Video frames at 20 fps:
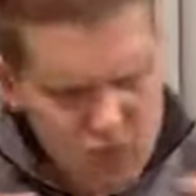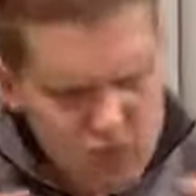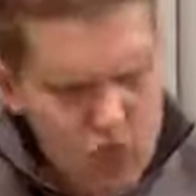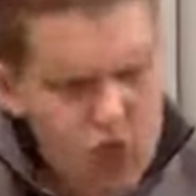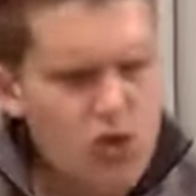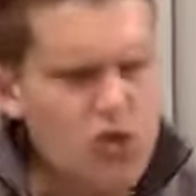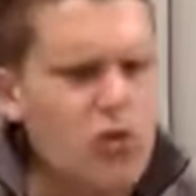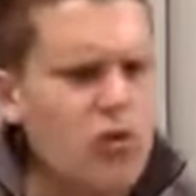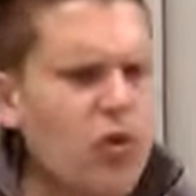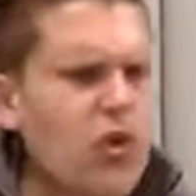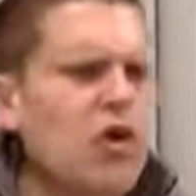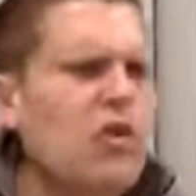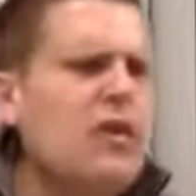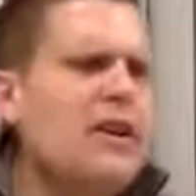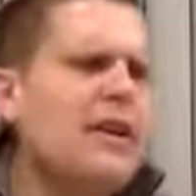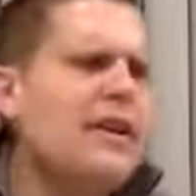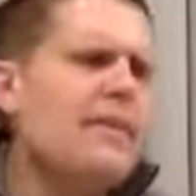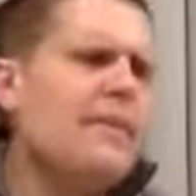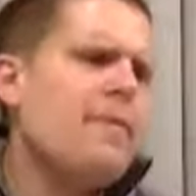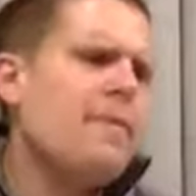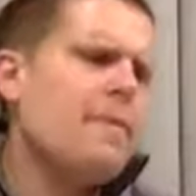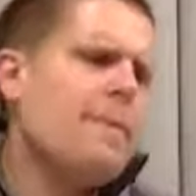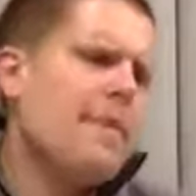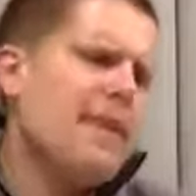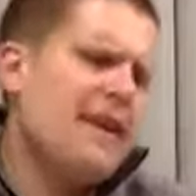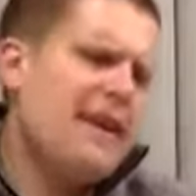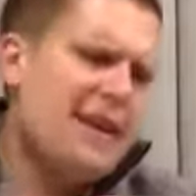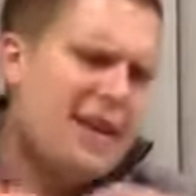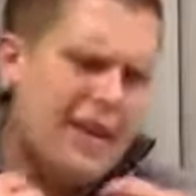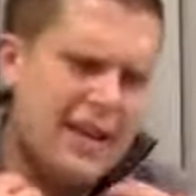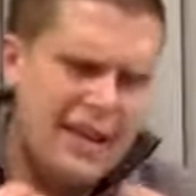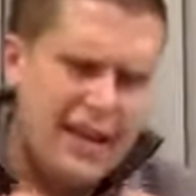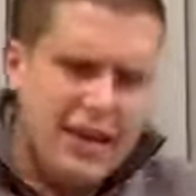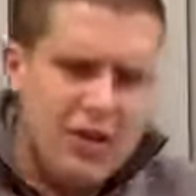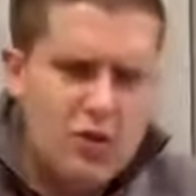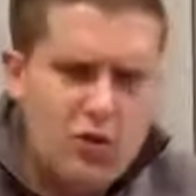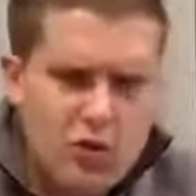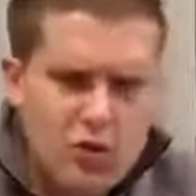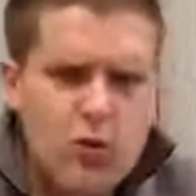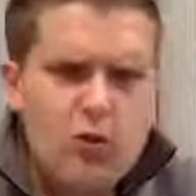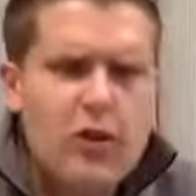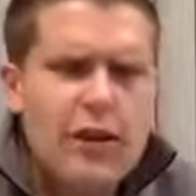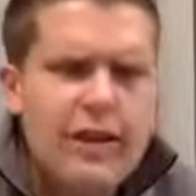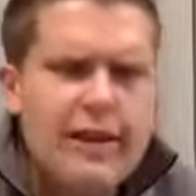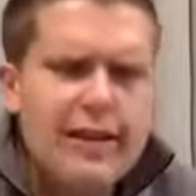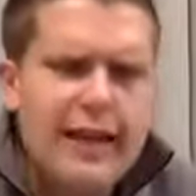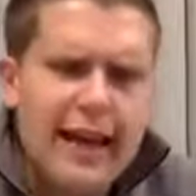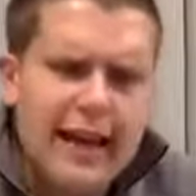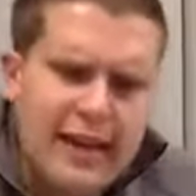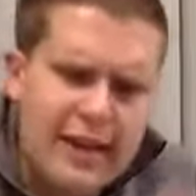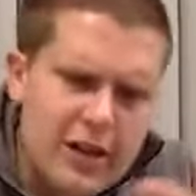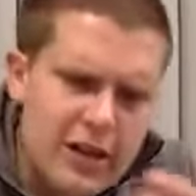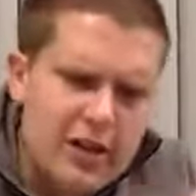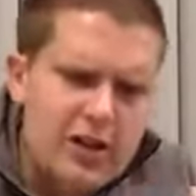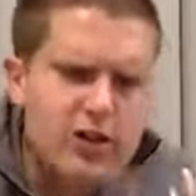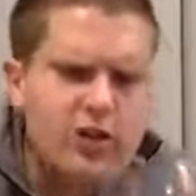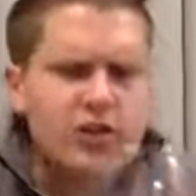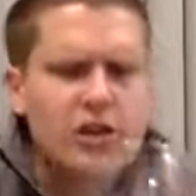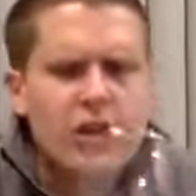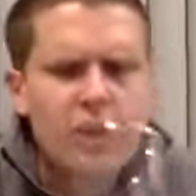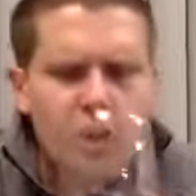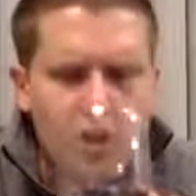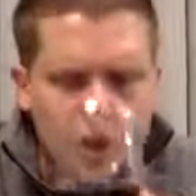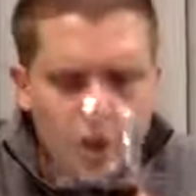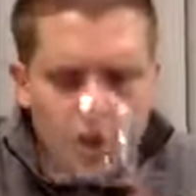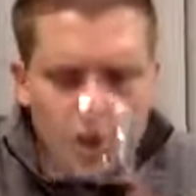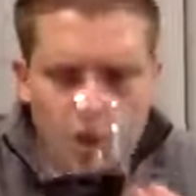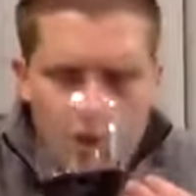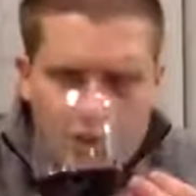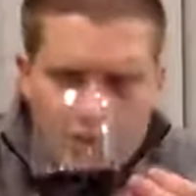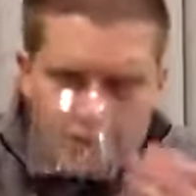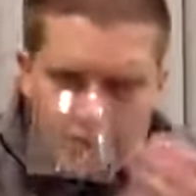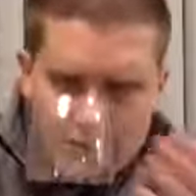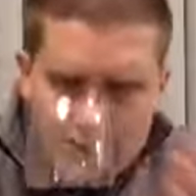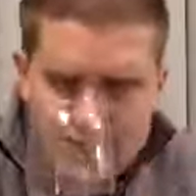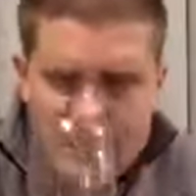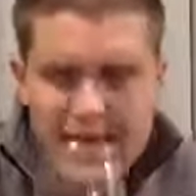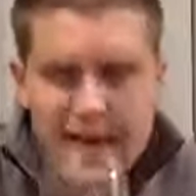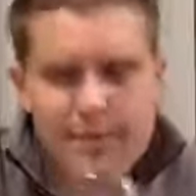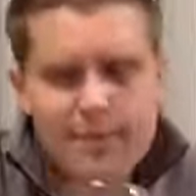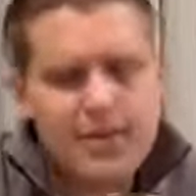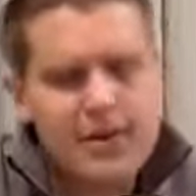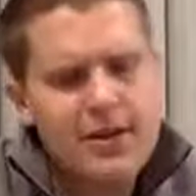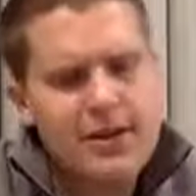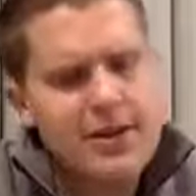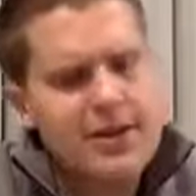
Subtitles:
you do get that initially on the sip,